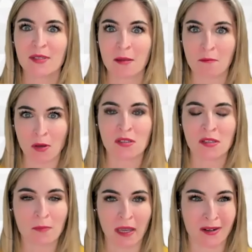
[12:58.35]
was that most of
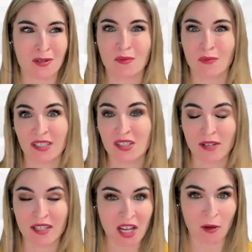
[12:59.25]
the bankers were really
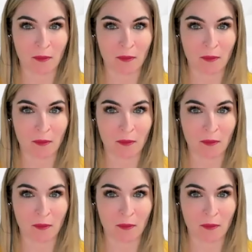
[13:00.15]
stressed out.